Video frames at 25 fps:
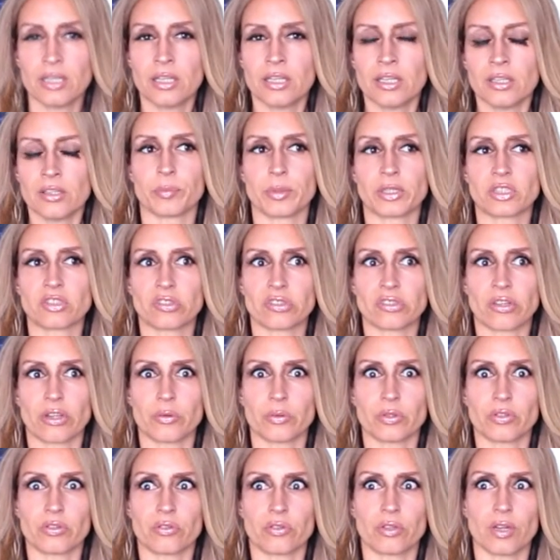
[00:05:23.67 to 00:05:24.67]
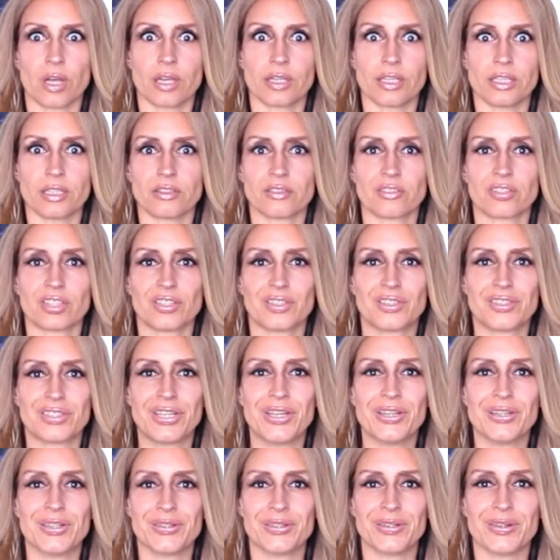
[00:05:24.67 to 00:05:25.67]
As much as I was dying to
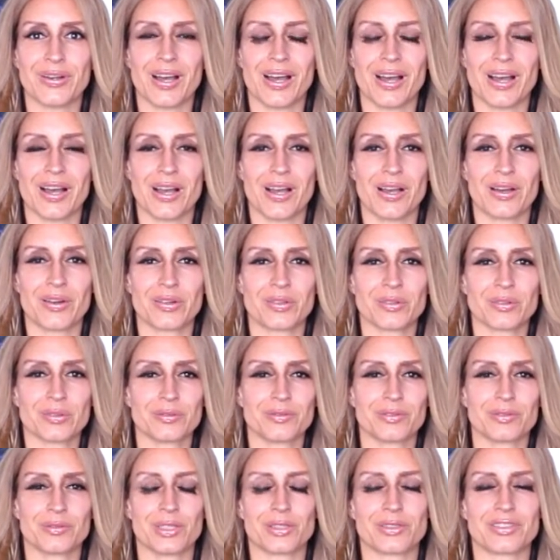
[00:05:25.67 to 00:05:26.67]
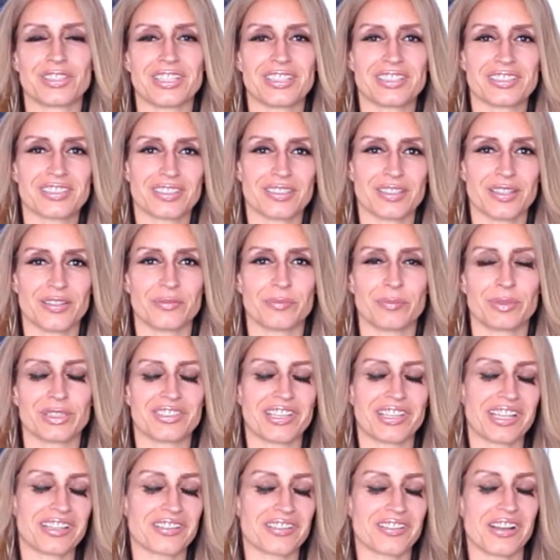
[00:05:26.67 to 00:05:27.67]
do a rotation of
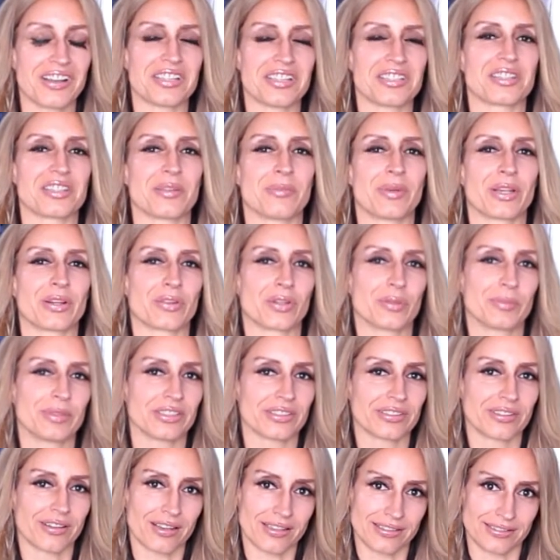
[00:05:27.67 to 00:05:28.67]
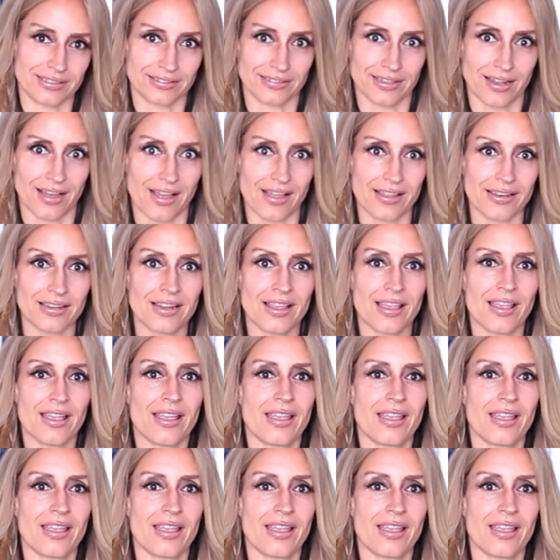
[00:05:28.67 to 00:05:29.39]
botanical antimicrobials, I did not,